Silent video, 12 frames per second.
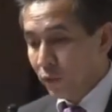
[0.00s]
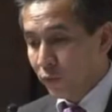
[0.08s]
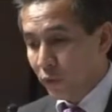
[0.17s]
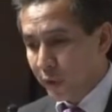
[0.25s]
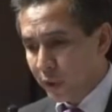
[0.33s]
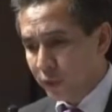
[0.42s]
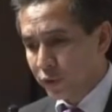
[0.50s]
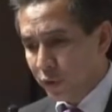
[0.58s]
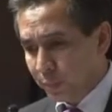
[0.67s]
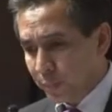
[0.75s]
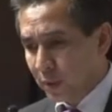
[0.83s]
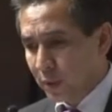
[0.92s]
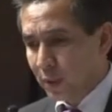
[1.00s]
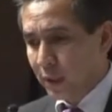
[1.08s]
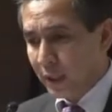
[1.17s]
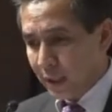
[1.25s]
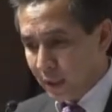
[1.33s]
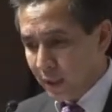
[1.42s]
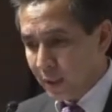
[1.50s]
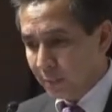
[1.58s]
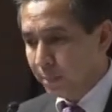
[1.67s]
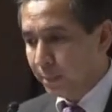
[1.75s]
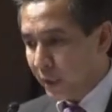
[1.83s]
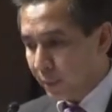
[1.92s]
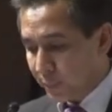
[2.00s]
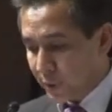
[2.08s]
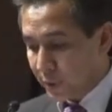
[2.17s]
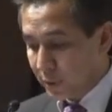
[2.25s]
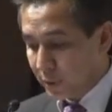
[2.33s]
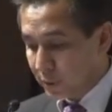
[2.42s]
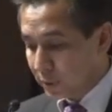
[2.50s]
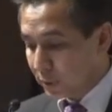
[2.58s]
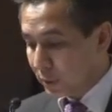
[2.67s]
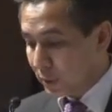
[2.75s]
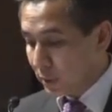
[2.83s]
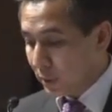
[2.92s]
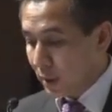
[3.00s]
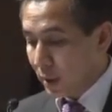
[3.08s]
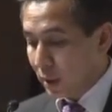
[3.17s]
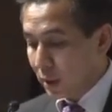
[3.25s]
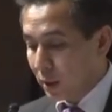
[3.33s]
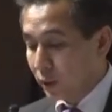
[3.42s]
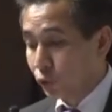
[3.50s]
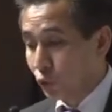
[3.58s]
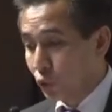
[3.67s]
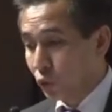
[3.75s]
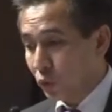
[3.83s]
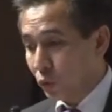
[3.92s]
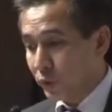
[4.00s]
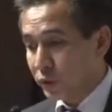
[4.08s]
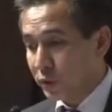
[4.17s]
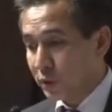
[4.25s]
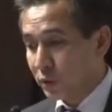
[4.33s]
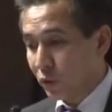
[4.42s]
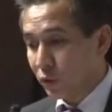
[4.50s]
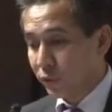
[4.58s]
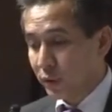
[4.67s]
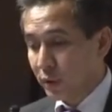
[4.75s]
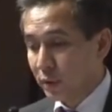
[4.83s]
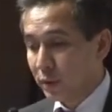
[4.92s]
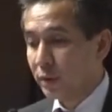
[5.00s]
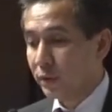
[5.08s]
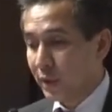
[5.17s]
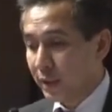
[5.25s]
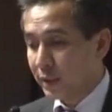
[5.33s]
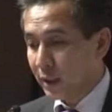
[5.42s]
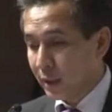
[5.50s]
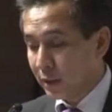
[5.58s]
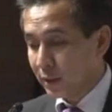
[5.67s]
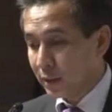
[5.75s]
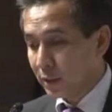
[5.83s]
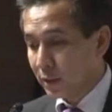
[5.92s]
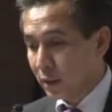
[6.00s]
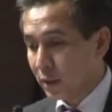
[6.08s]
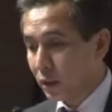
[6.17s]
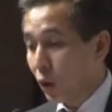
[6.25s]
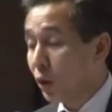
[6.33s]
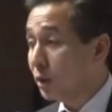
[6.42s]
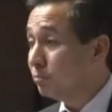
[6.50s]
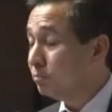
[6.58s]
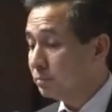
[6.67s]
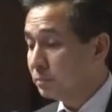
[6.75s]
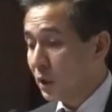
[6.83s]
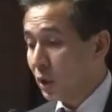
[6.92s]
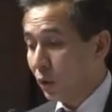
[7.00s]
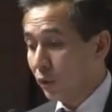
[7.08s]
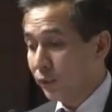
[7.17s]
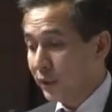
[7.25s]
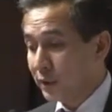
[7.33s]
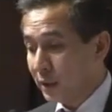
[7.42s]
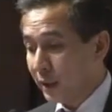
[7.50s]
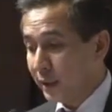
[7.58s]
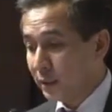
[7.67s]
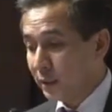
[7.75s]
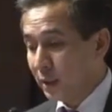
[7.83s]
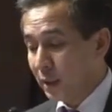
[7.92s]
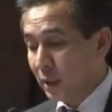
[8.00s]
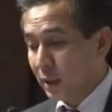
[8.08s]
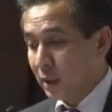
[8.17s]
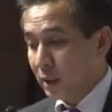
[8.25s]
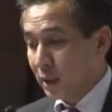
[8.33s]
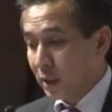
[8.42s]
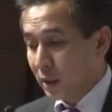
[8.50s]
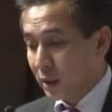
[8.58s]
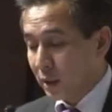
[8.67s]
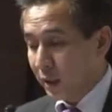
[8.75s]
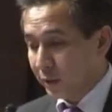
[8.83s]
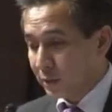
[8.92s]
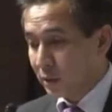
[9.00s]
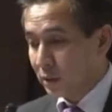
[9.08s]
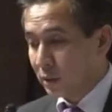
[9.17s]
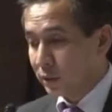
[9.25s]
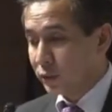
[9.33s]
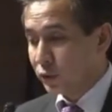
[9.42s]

for a triple A paper uh, Sukuk, which is on the right-hand uh, column of the slide, encircled